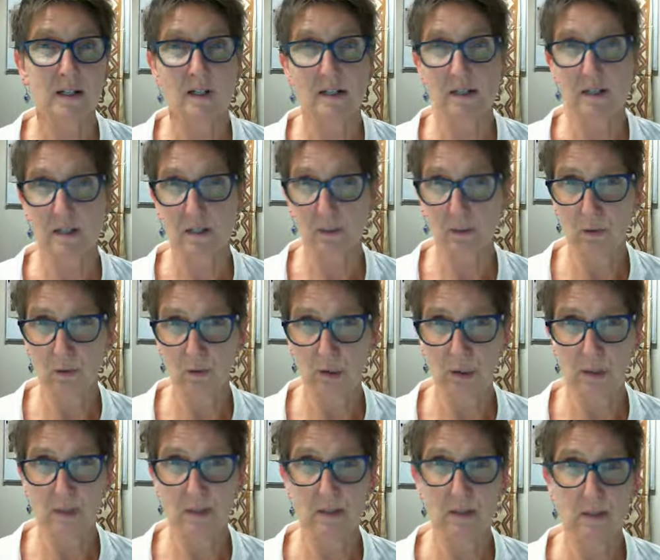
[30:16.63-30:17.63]

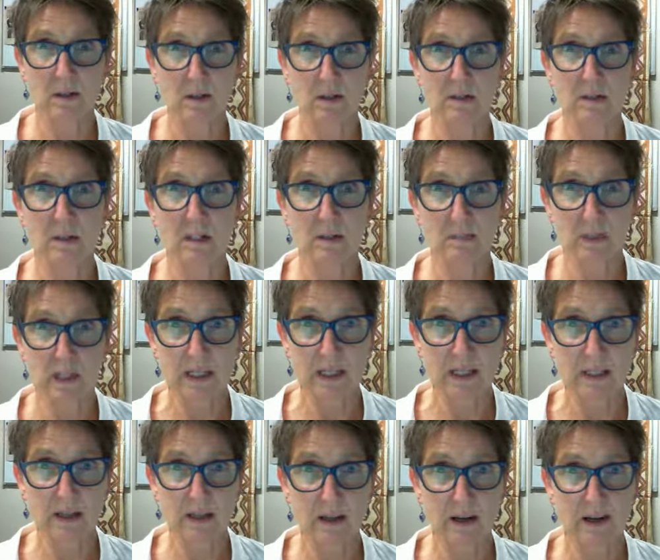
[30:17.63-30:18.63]
solutions are going to be
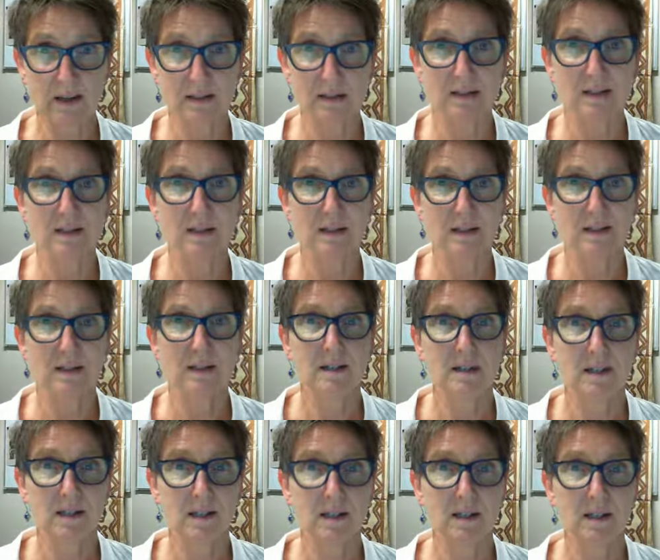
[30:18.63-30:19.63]
discussed
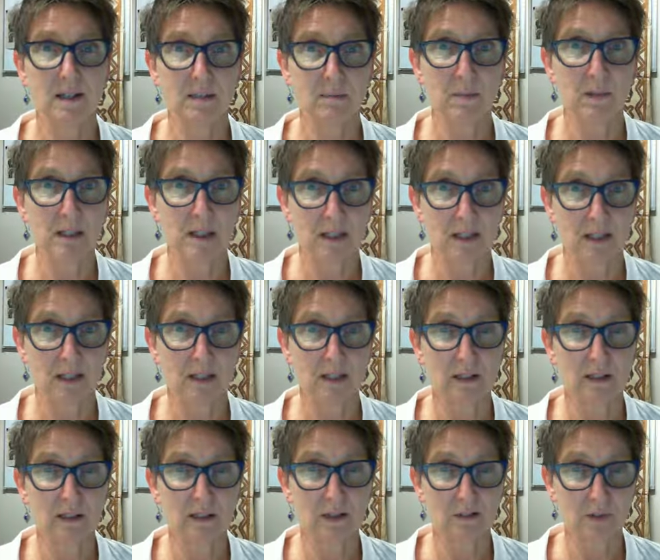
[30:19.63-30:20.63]
in the
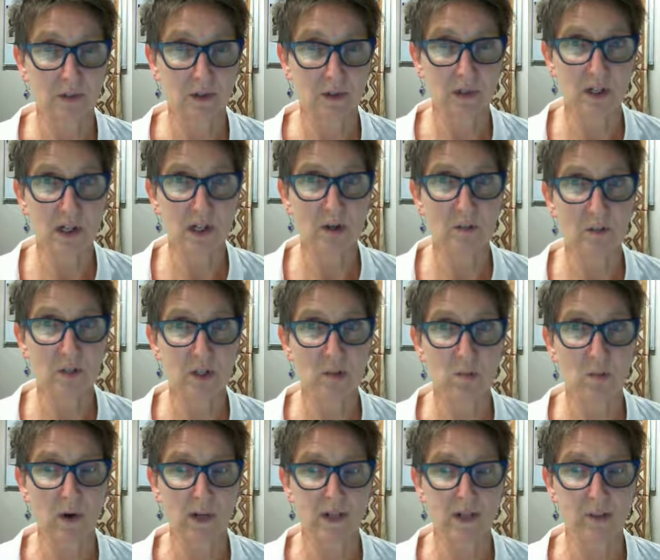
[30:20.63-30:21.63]
particular community in
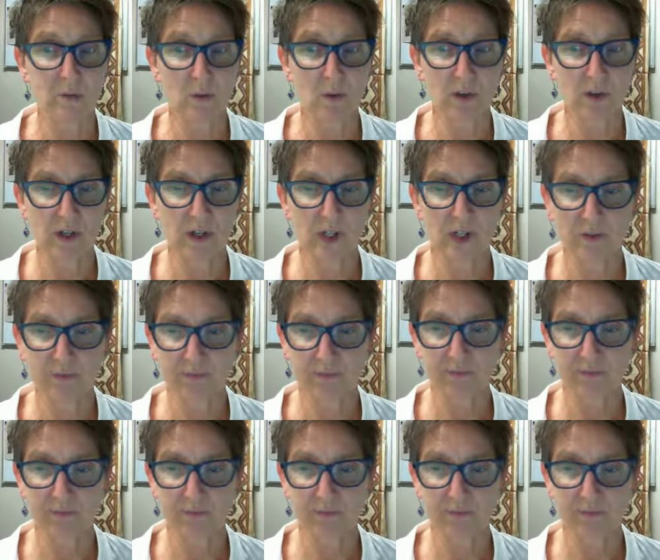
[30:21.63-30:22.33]
which one is working.